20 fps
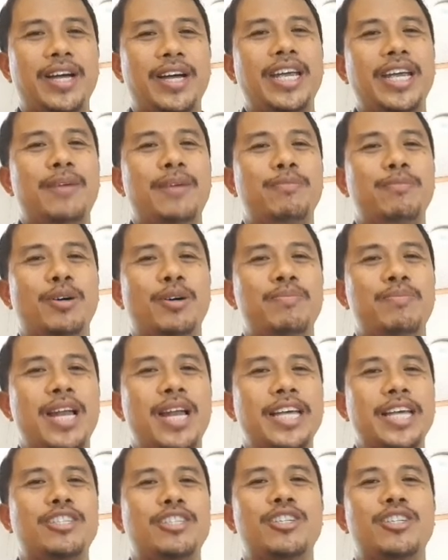I am
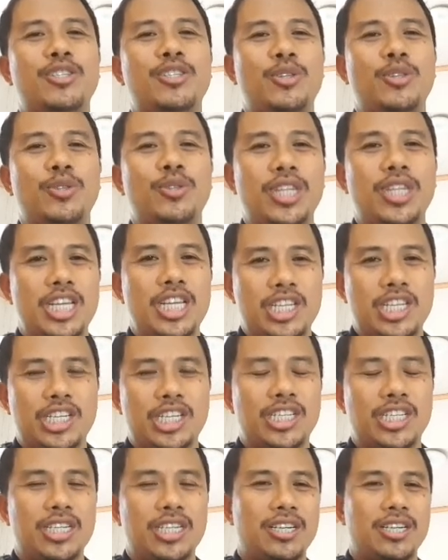obliged to
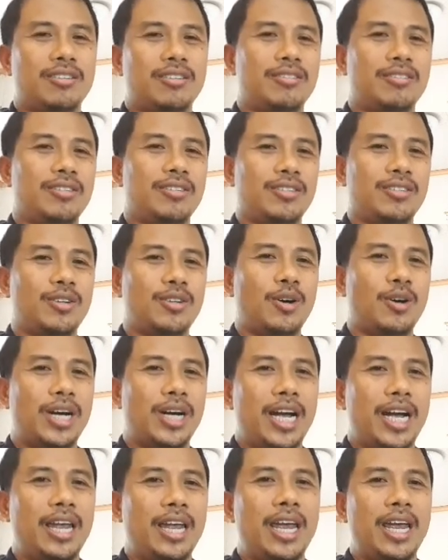teach, so
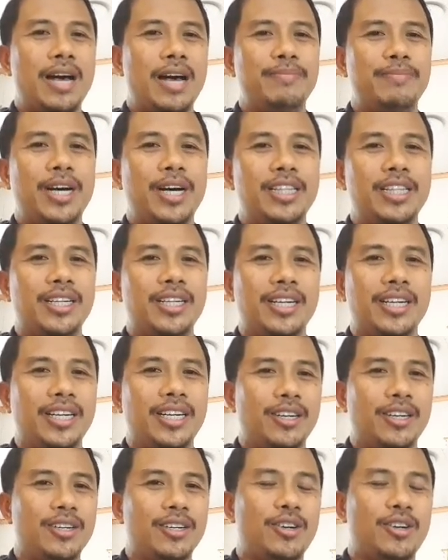I am
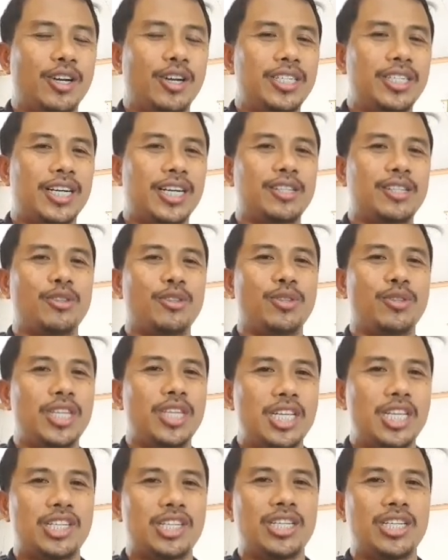under contract to
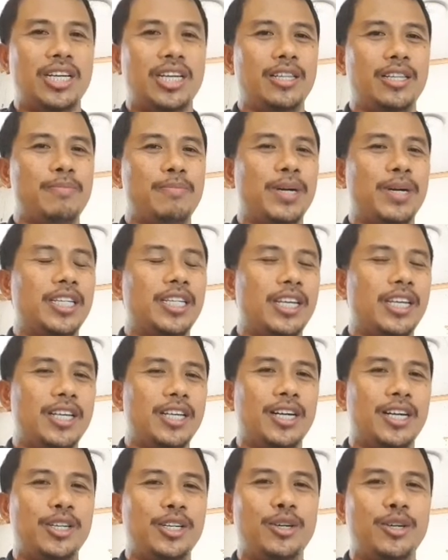teach in a
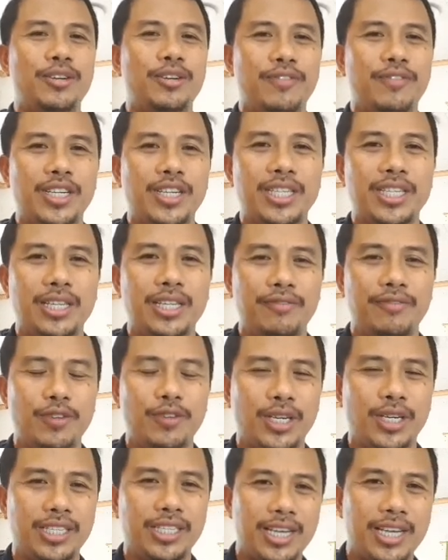particular university,
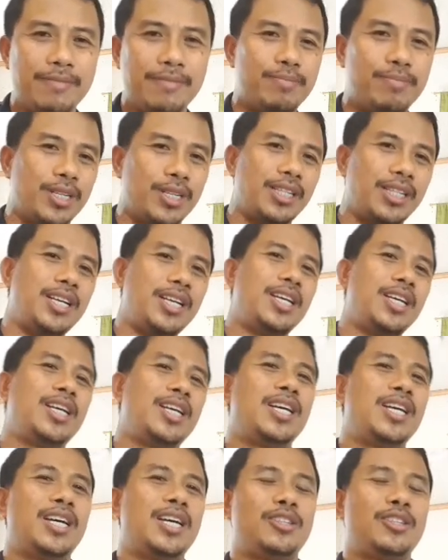for example,
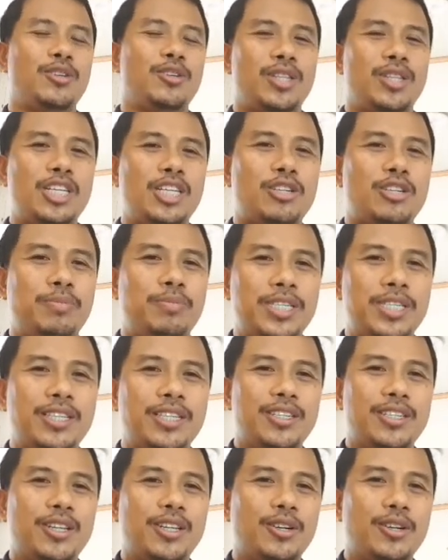to teach
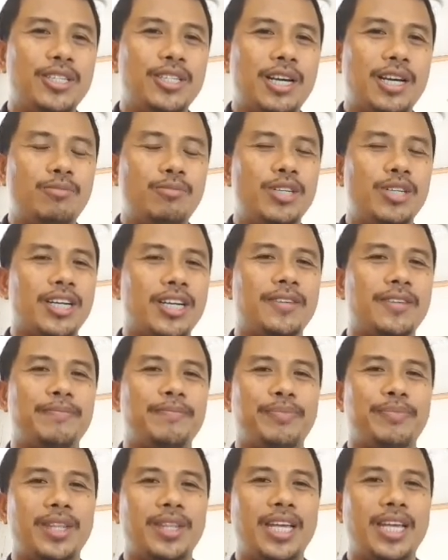business law subject,
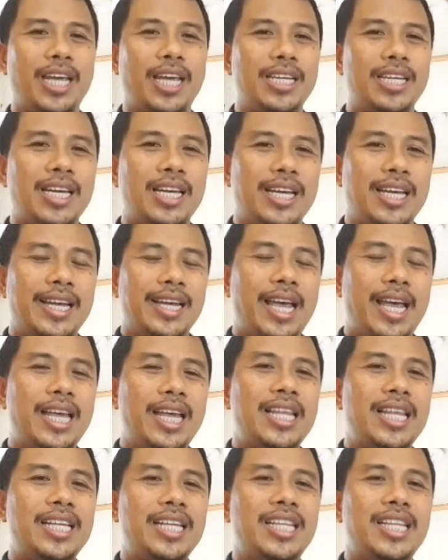okay,
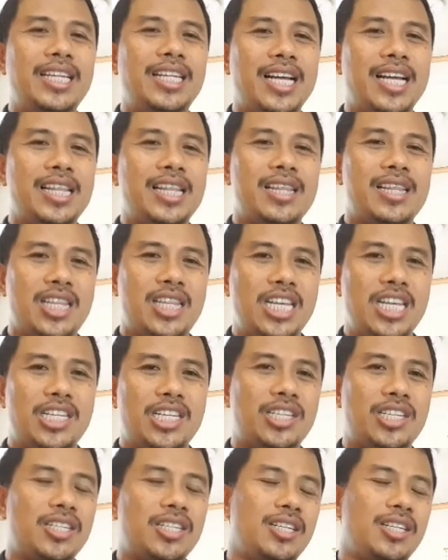and I did not
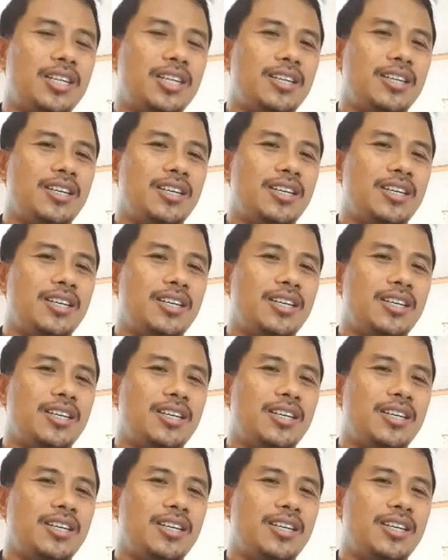teach.